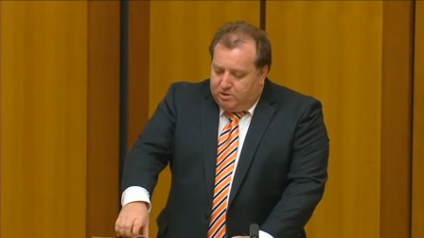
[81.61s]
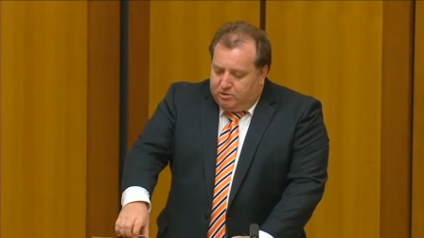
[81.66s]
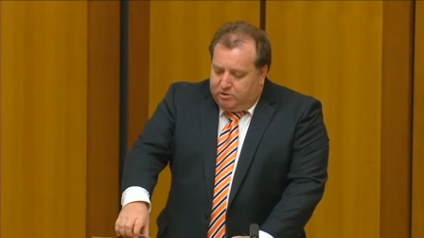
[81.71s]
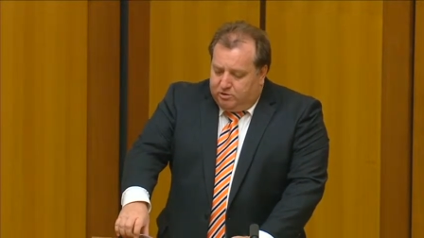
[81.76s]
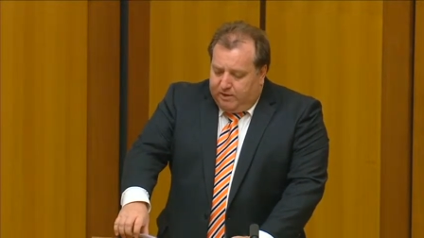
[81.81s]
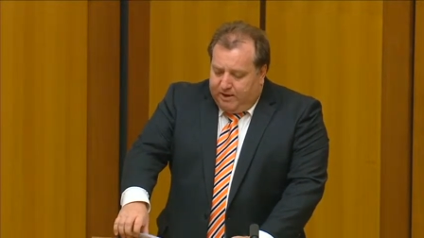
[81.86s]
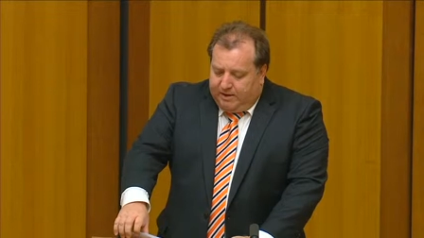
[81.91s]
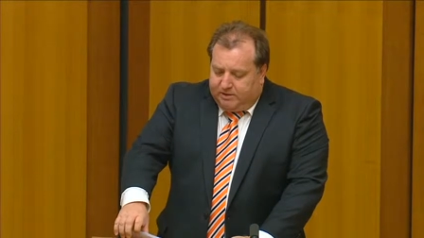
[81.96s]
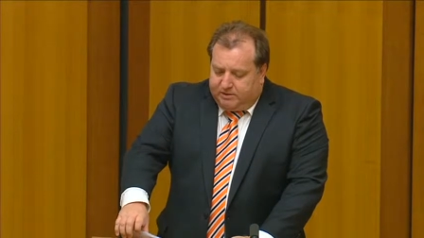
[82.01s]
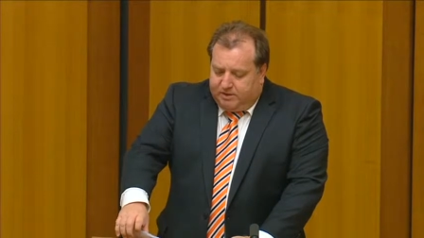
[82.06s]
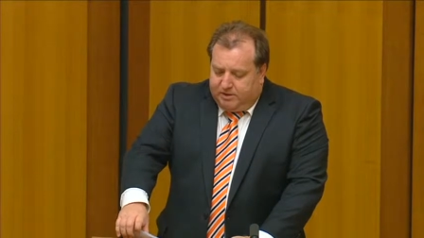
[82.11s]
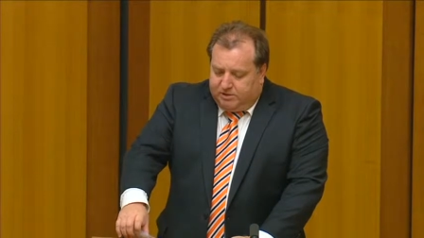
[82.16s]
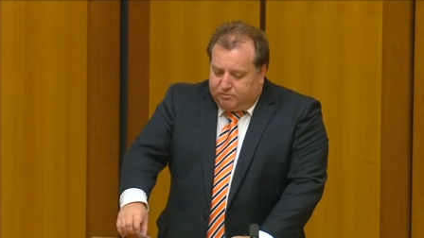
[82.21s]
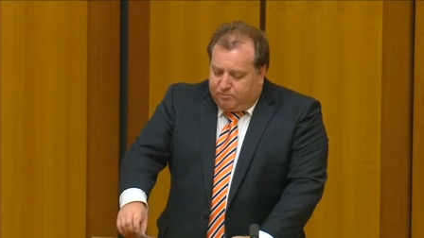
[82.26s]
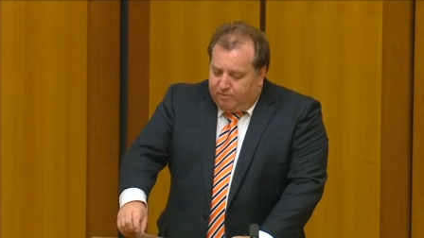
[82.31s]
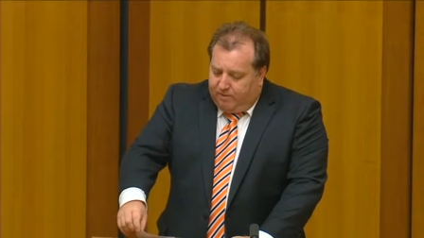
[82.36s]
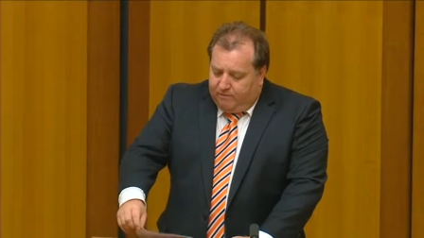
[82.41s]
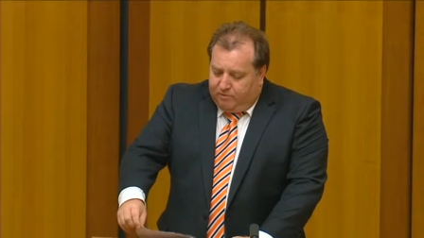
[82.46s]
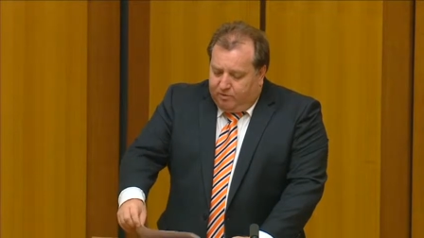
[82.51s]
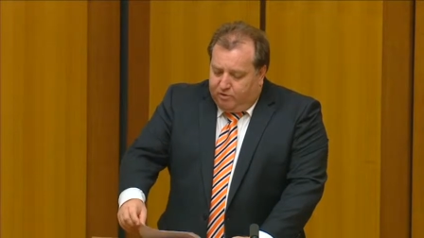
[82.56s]
to
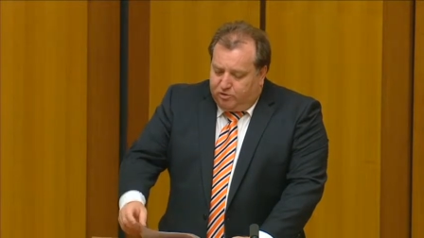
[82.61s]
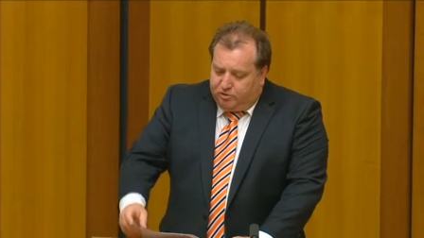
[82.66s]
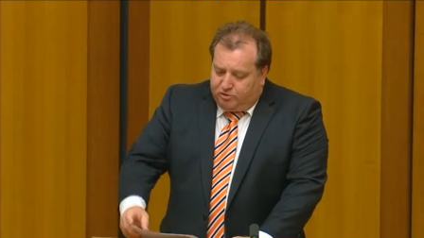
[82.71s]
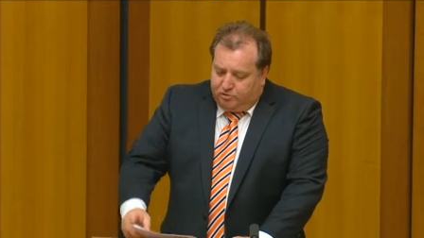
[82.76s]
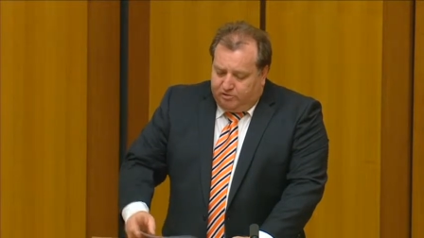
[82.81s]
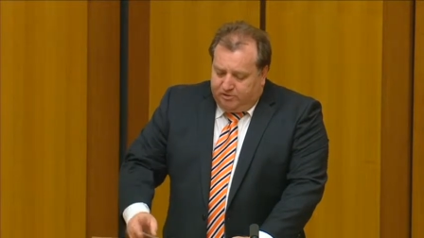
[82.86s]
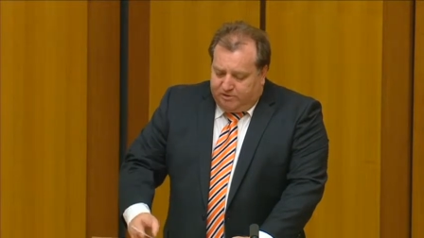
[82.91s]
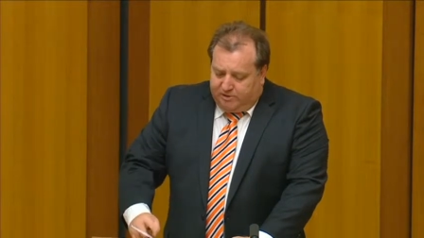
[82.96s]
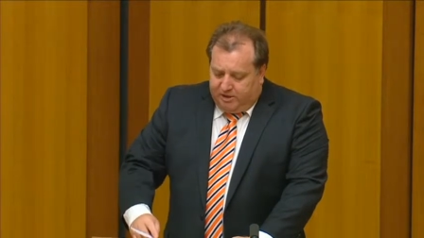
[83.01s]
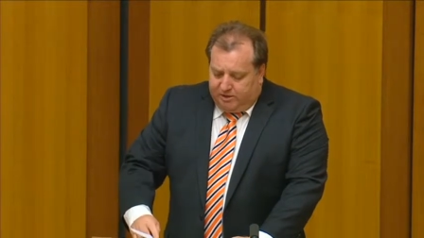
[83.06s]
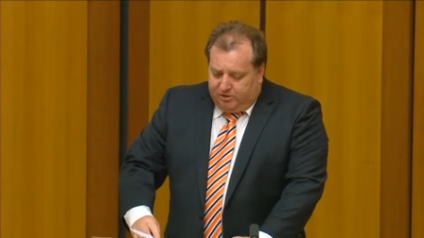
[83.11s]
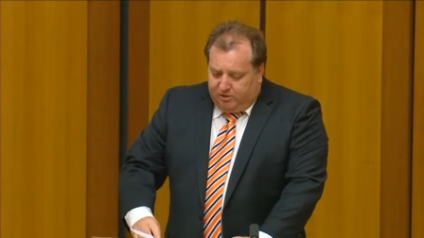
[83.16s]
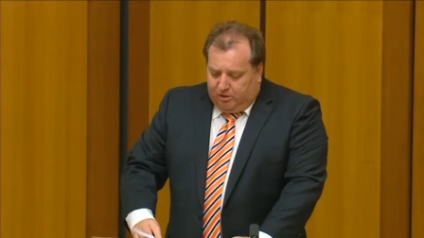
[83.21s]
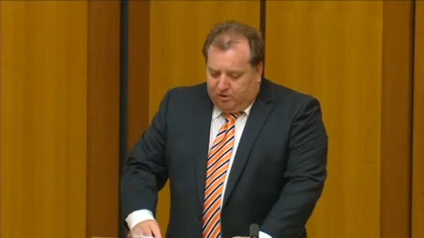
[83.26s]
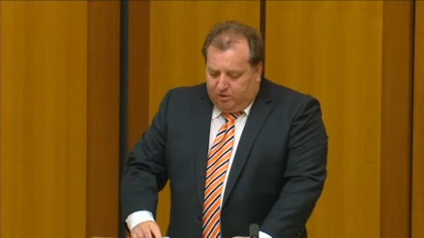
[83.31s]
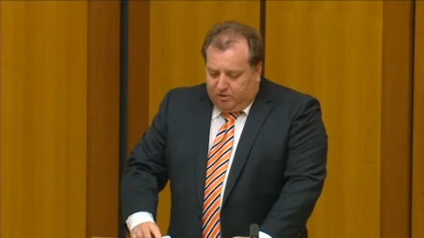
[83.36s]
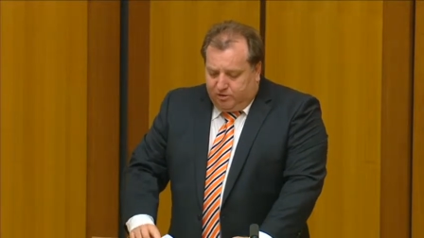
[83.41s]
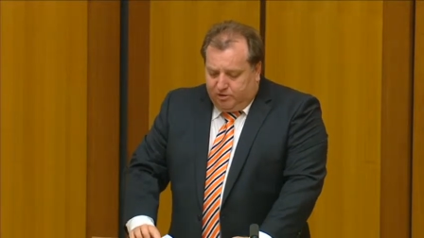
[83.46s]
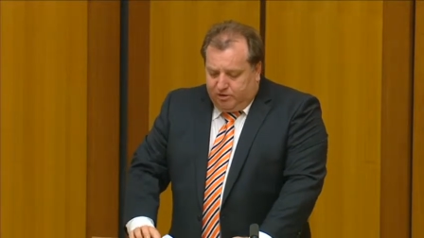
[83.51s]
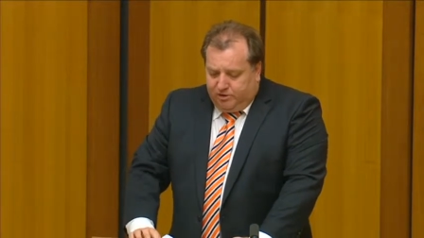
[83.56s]
access revolutionary
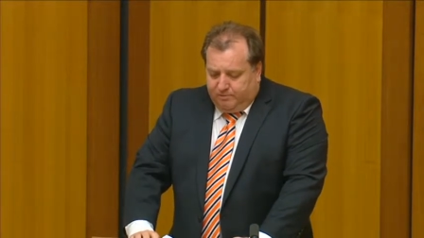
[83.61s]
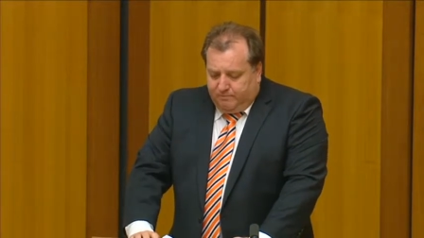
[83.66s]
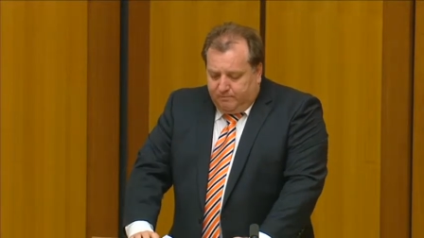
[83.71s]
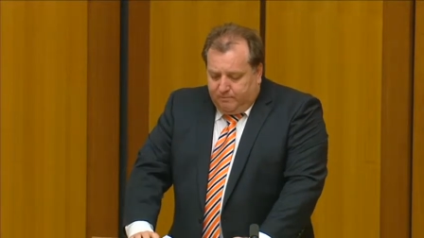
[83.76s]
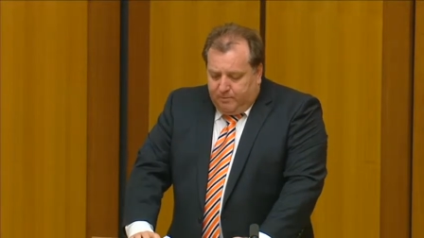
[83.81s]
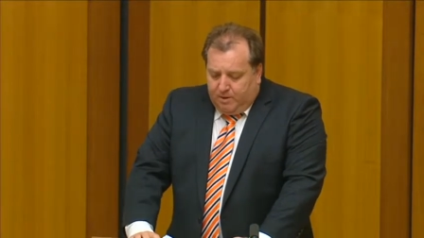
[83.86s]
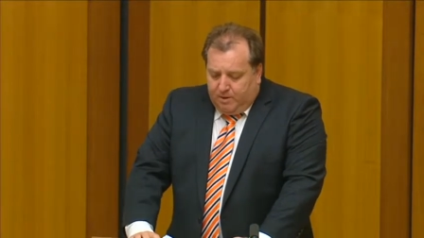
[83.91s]
technology.